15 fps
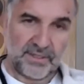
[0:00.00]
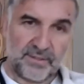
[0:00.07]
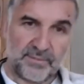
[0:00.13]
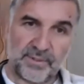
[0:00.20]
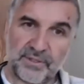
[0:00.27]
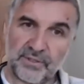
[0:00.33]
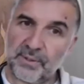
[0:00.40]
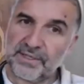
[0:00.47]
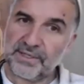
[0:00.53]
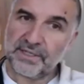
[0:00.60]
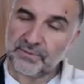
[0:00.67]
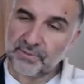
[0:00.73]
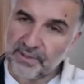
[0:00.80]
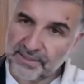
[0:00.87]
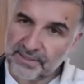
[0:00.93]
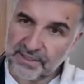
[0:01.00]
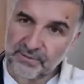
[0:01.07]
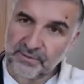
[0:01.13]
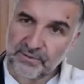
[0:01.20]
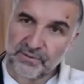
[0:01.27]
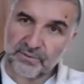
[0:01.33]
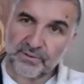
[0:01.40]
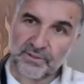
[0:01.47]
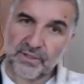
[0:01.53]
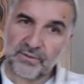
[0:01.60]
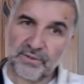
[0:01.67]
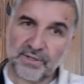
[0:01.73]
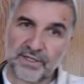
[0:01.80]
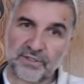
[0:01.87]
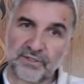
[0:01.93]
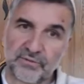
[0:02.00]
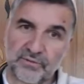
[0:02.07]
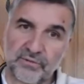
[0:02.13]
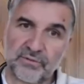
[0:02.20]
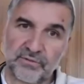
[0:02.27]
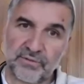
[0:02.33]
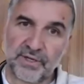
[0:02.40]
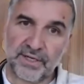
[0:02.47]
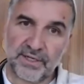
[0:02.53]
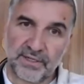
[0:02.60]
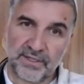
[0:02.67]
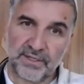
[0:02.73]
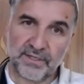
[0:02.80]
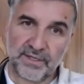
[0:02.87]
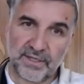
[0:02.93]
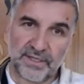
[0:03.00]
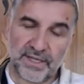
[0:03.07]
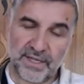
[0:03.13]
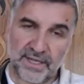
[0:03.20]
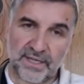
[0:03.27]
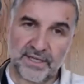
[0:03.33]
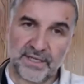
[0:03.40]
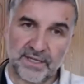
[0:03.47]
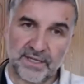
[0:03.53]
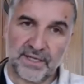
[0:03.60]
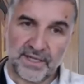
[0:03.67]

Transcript: But 2020 was also an extraordinary year